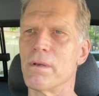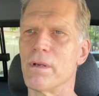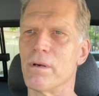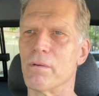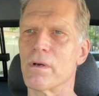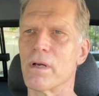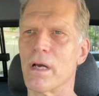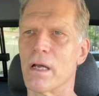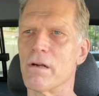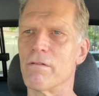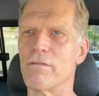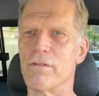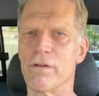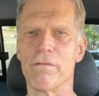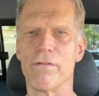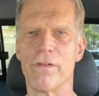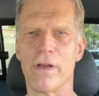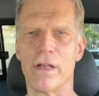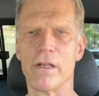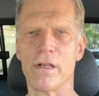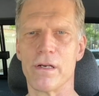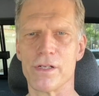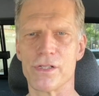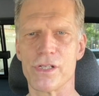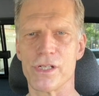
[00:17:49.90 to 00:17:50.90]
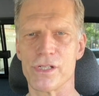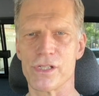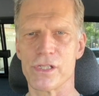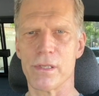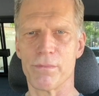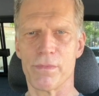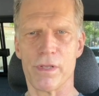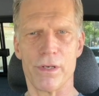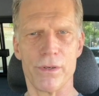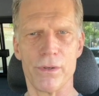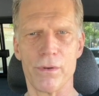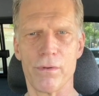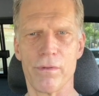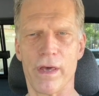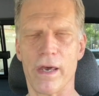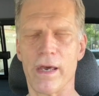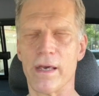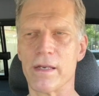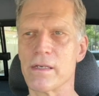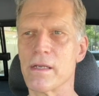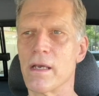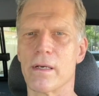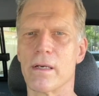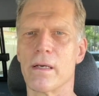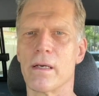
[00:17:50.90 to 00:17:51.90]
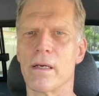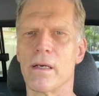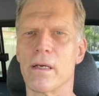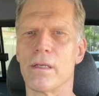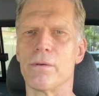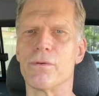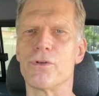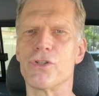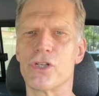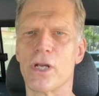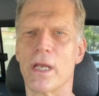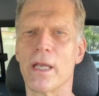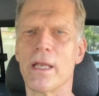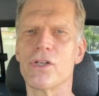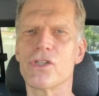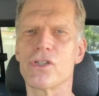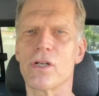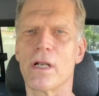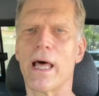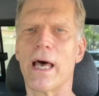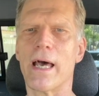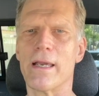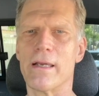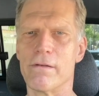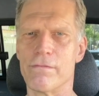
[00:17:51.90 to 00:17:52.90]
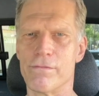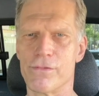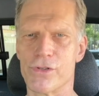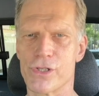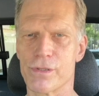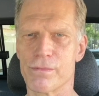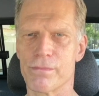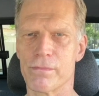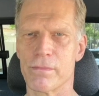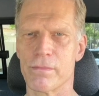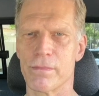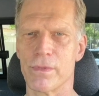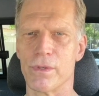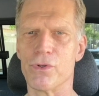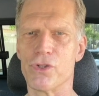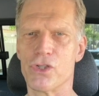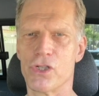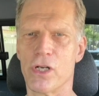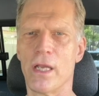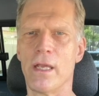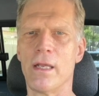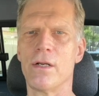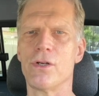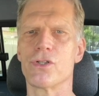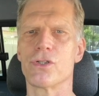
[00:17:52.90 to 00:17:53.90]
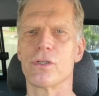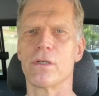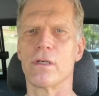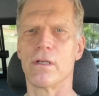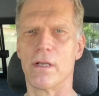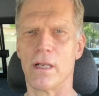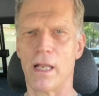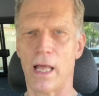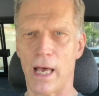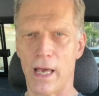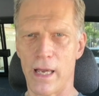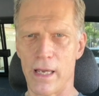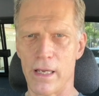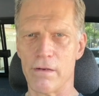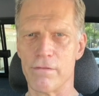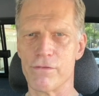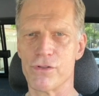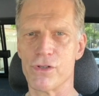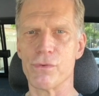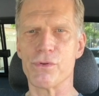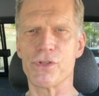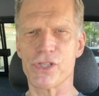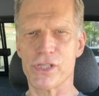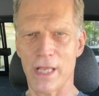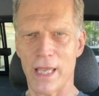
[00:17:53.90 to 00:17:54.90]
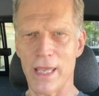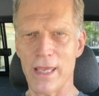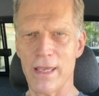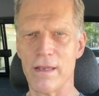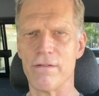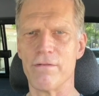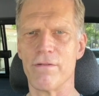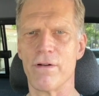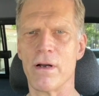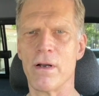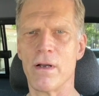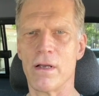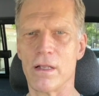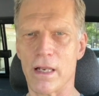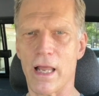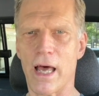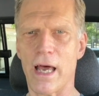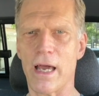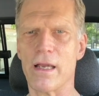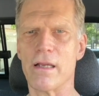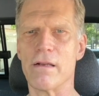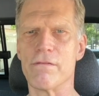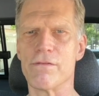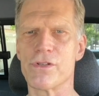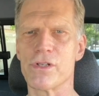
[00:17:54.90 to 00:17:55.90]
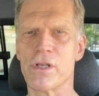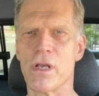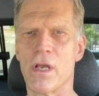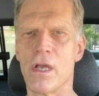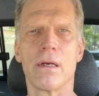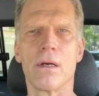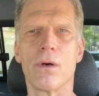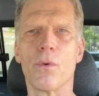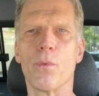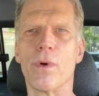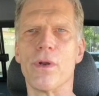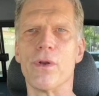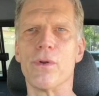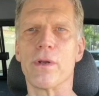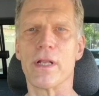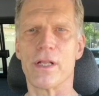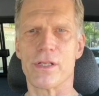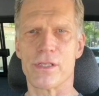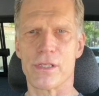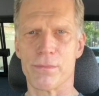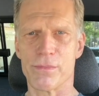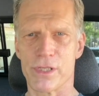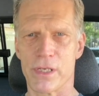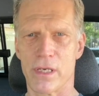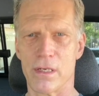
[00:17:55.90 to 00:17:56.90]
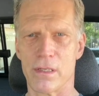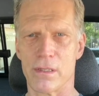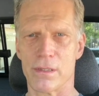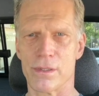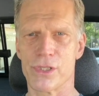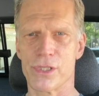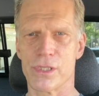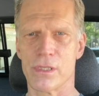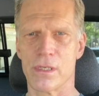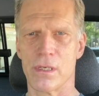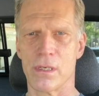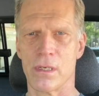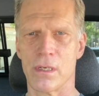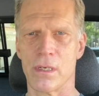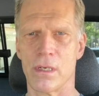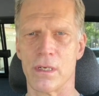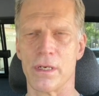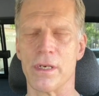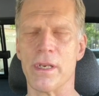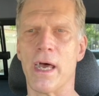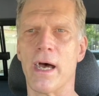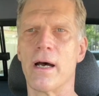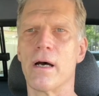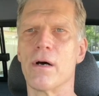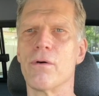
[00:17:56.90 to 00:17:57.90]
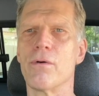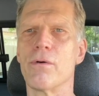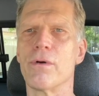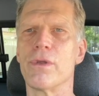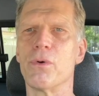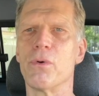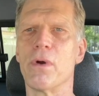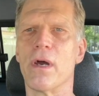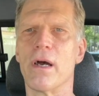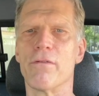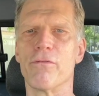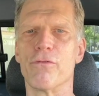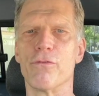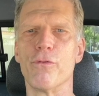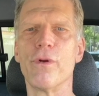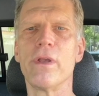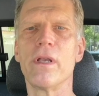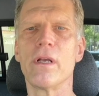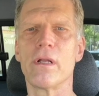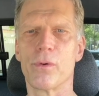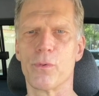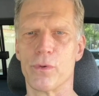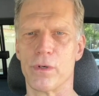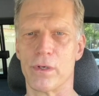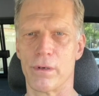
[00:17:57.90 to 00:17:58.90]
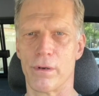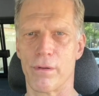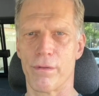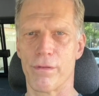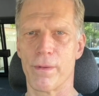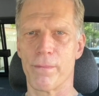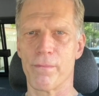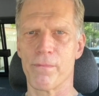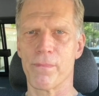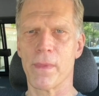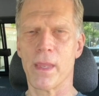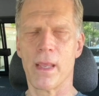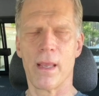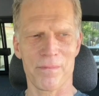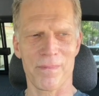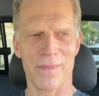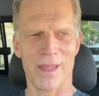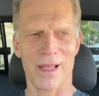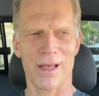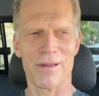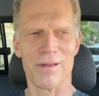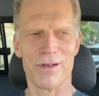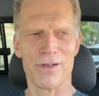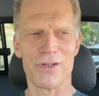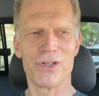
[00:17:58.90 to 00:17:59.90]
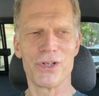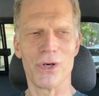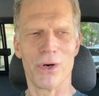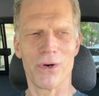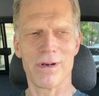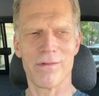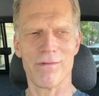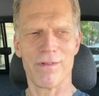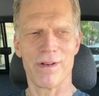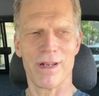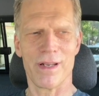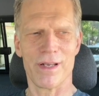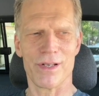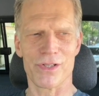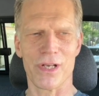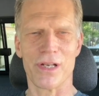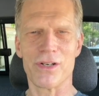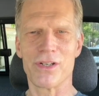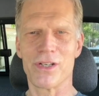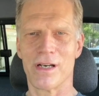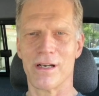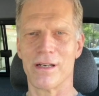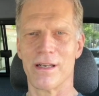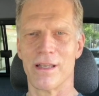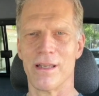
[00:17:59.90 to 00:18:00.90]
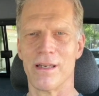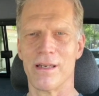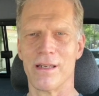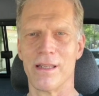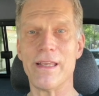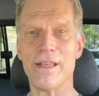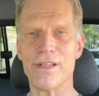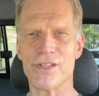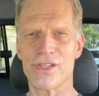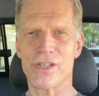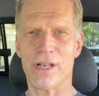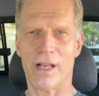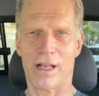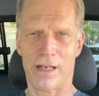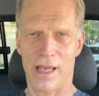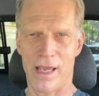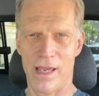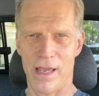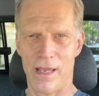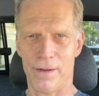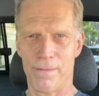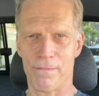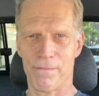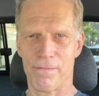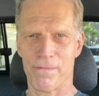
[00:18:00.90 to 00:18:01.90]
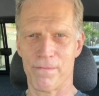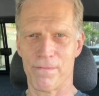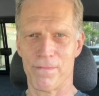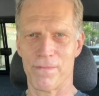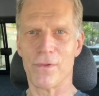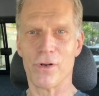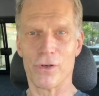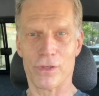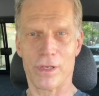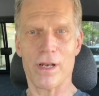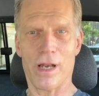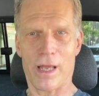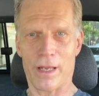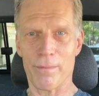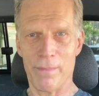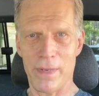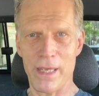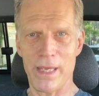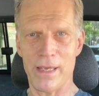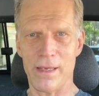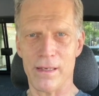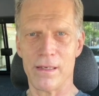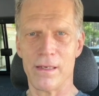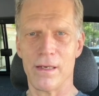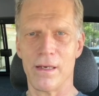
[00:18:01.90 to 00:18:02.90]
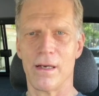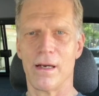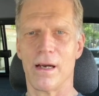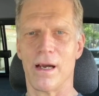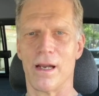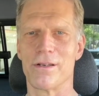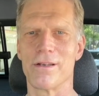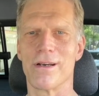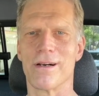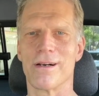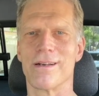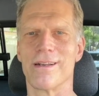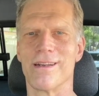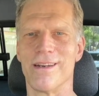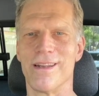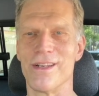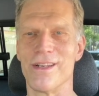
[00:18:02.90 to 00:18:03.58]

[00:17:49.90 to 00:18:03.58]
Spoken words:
kind of invented a system to do that. You change lives. You change lives. You save lives when you get some skills. Now you have real worth. The joke of it is, I taught in East LA, looking like me. I taught in